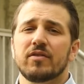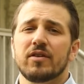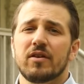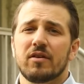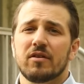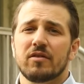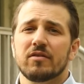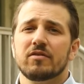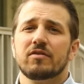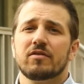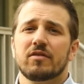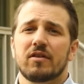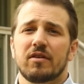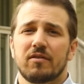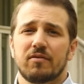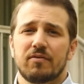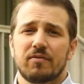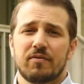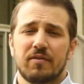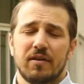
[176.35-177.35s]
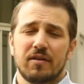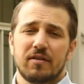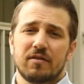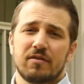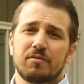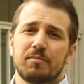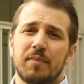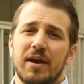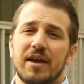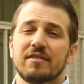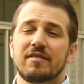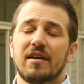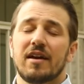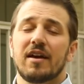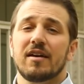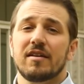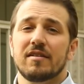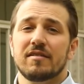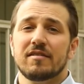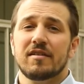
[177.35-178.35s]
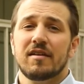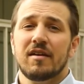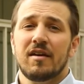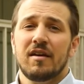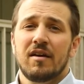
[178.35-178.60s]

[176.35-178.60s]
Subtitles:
years if it's maintained.